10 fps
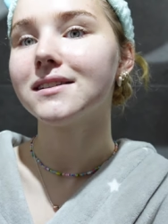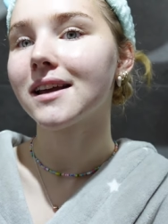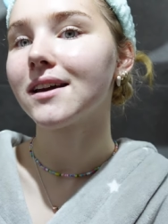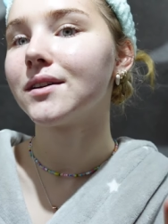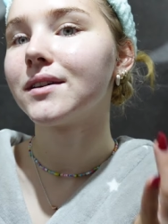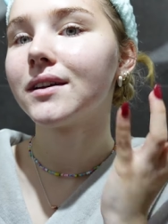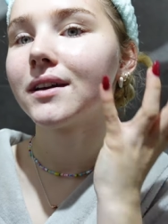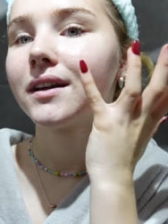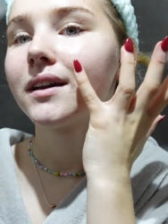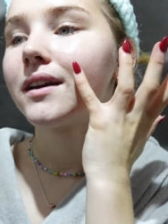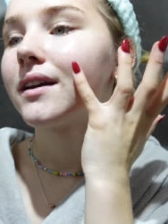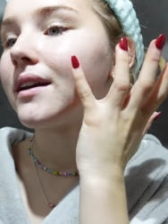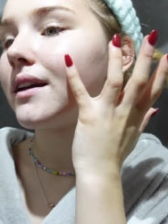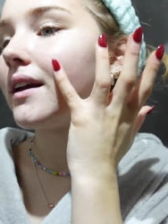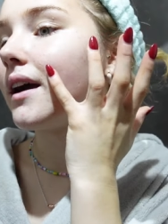so
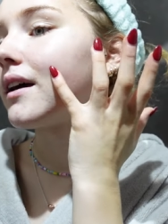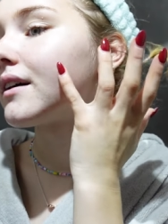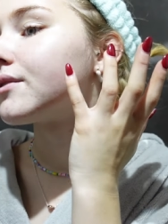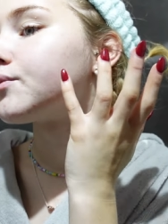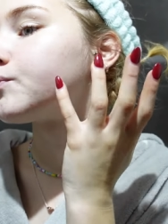yeah.